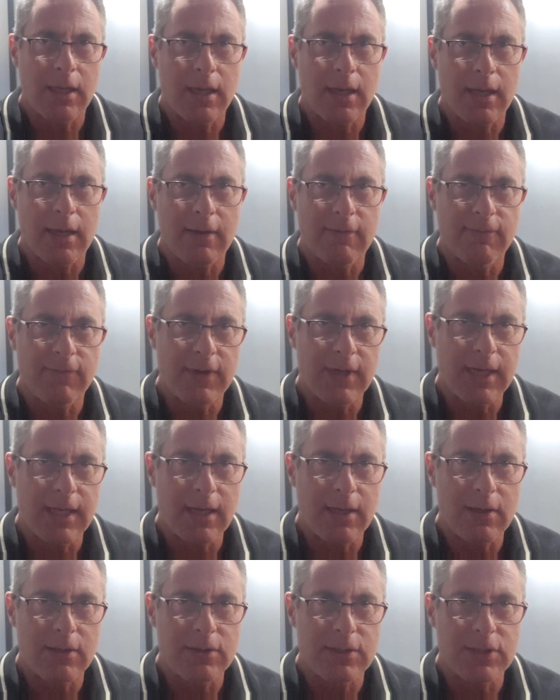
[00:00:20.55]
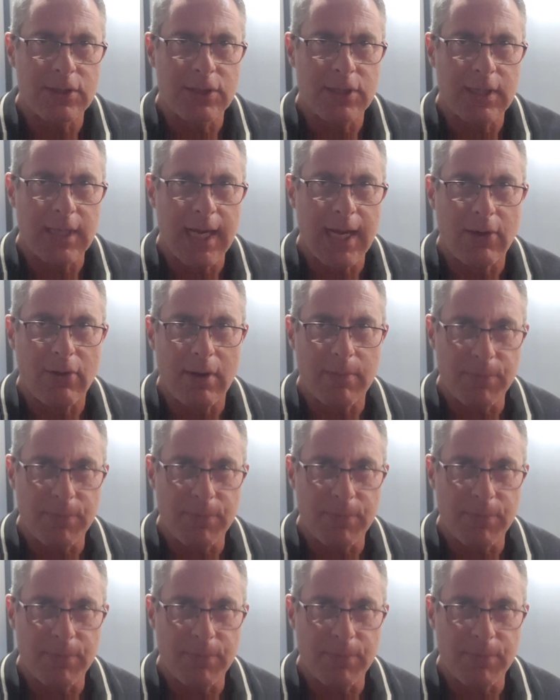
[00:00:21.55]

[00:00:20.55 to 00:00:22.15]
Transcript: a video to see how I